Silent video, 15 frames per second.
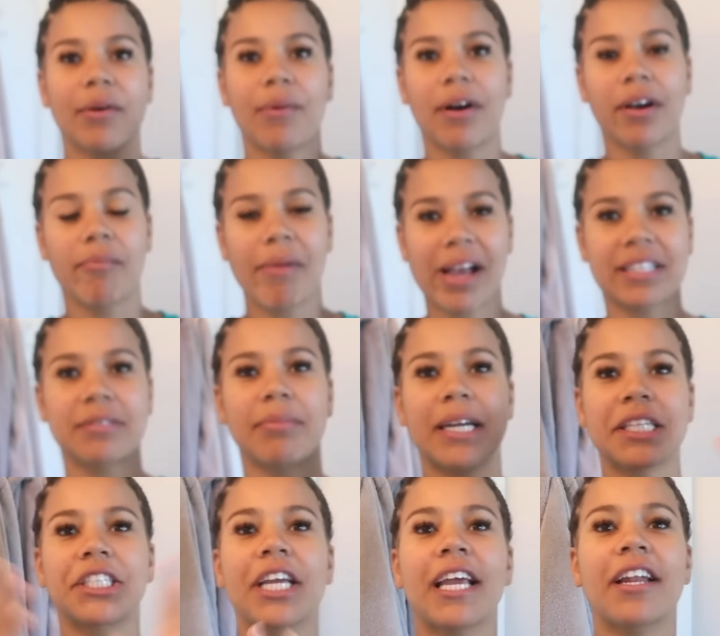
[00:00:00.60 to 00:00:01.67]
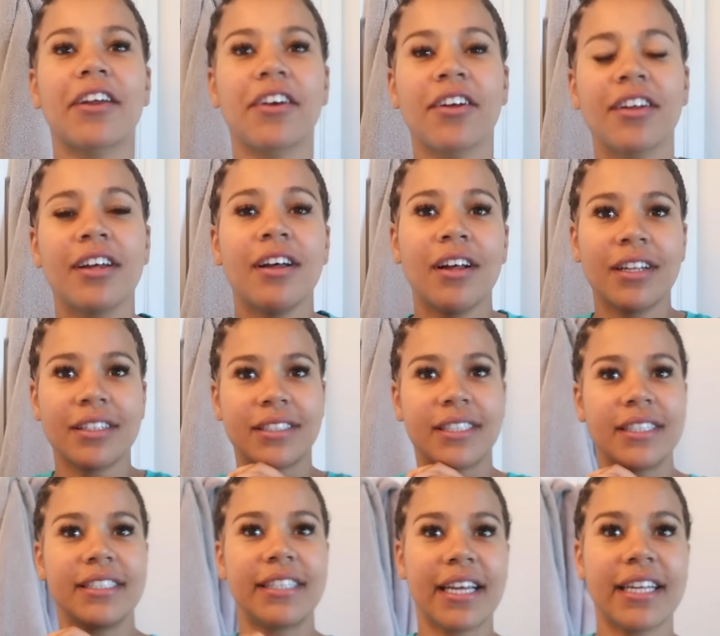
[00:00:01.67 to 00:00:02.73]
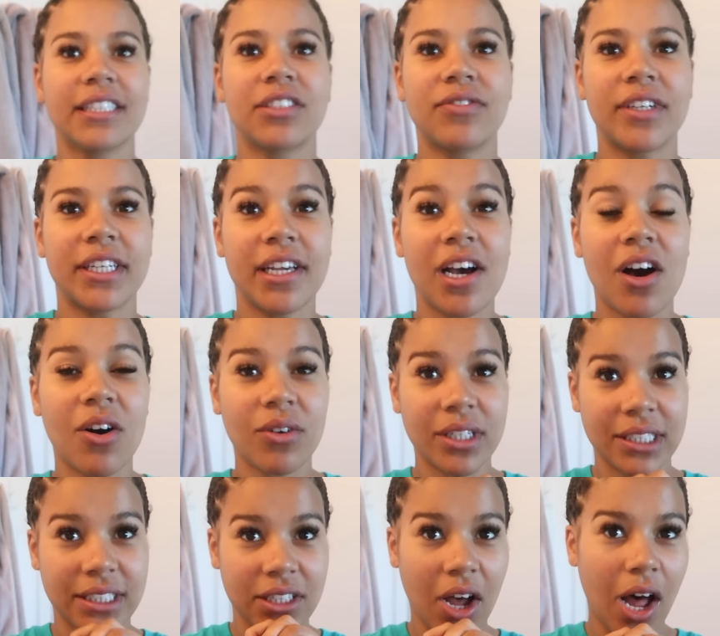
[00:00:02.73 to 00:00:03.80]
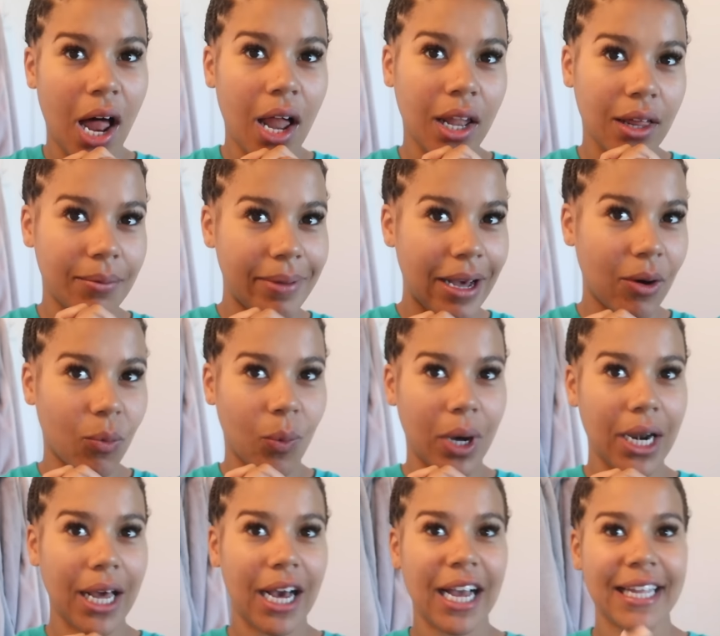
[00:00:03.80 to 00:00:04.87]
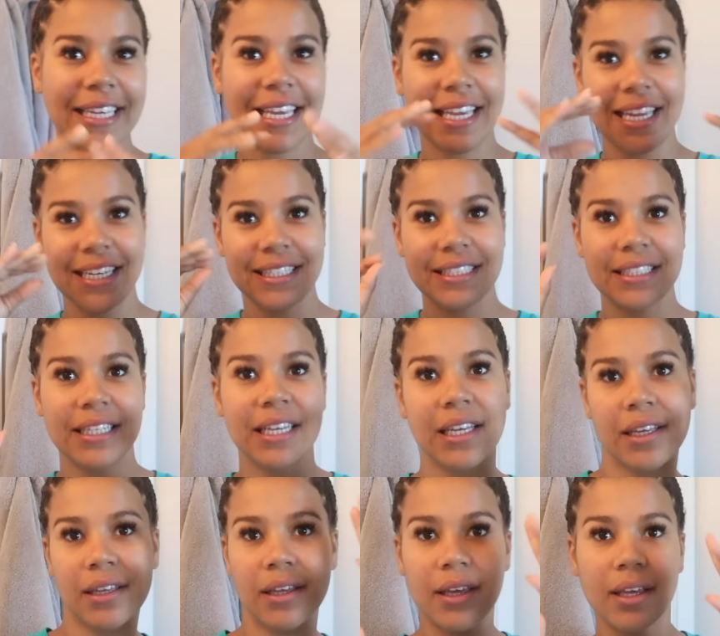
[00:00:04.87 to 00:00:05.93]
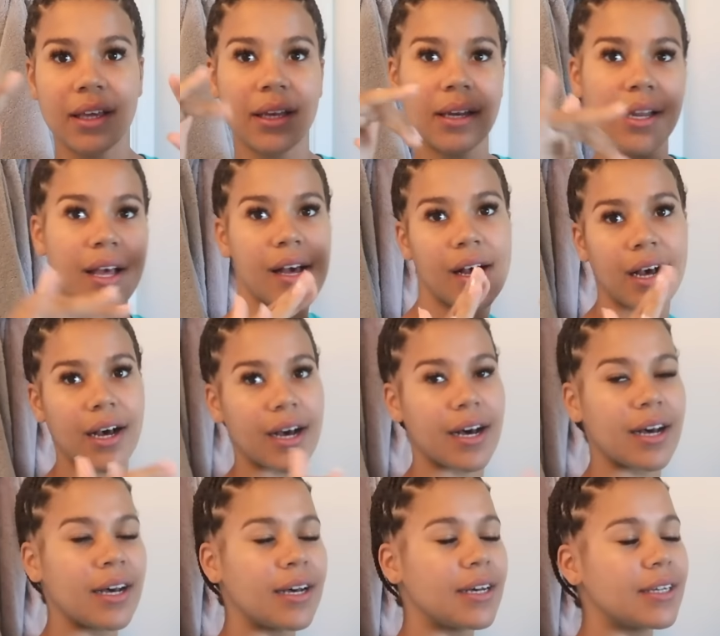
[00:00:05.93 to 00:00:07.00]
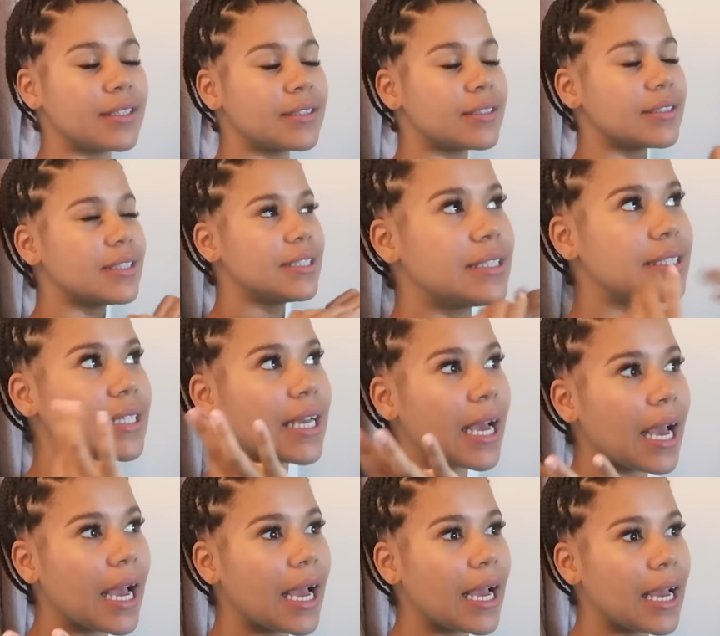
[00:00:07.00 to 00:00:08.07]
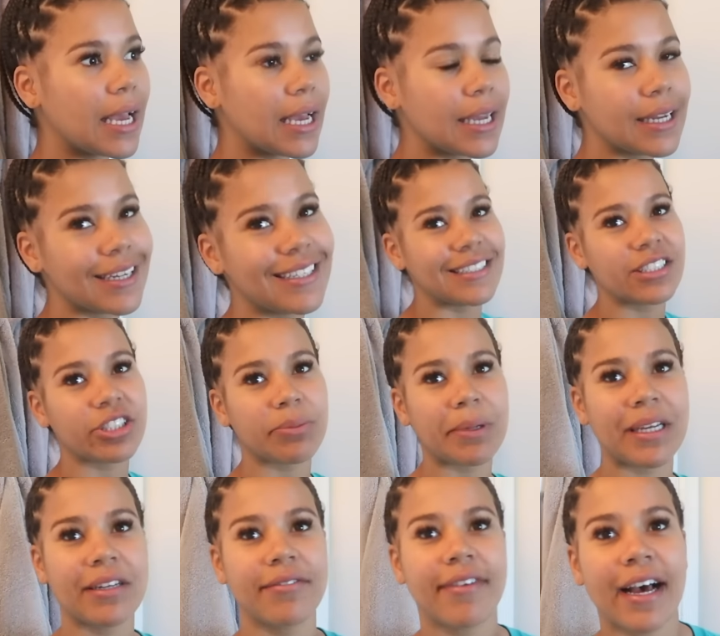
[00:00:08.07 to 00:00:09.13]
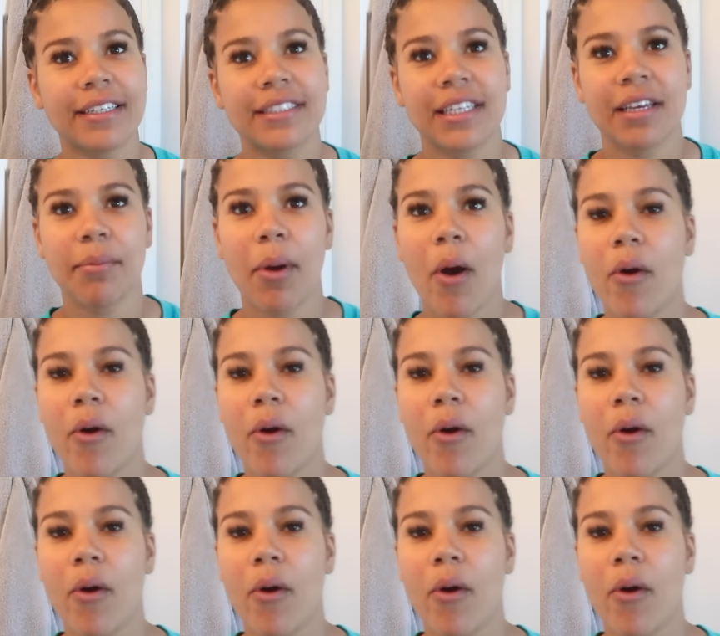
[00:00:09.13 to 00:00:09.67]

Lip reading: welcome back to my channel. Today's video is all about what I eat in a day, intermittent fasting